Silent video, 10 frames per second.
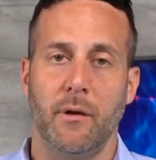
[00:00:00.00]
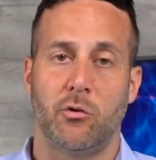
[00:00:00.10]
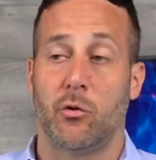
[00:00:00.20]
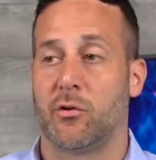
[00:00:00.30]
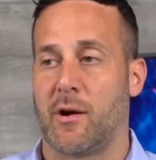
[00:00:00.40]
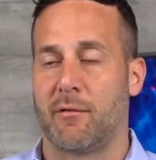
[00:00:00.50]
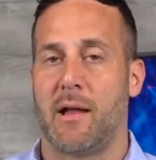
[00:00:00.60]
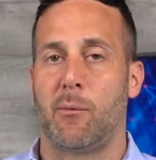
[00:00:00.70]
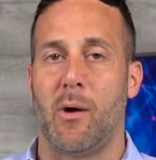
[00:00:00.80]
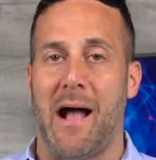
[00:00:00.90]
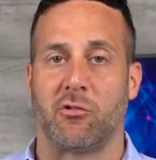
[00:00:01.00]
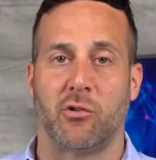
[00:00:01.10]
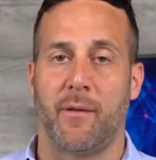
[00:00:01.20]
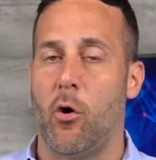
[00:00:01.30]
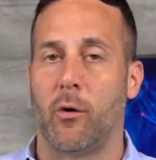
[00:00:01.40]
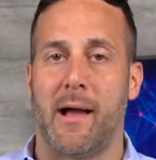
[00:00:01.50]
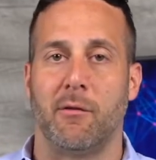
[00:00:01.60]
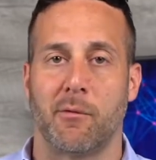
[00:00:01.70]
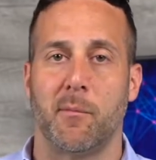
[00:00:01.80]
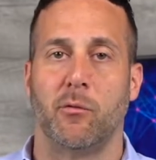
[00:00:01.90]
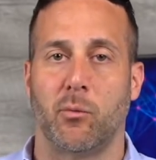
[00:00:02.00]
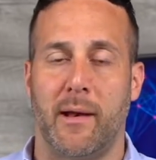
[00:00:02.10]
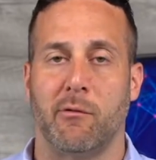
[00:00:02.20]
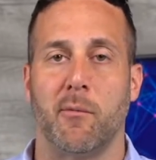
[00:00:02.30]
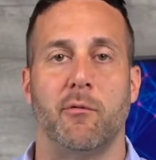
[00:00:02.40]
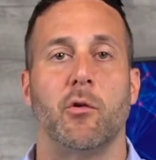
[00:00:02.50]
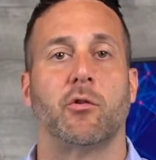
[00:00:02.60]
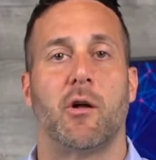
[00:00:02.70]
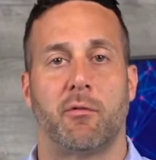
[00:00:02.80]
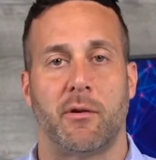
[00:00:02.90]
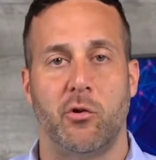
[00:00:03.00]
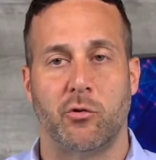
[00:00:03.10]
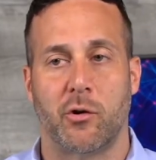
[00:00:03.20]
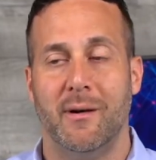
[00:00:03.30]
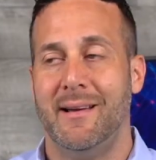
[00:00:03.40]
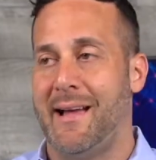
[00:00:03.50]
So Discover line will actually, the whole count removes when they remove you as an authorized user.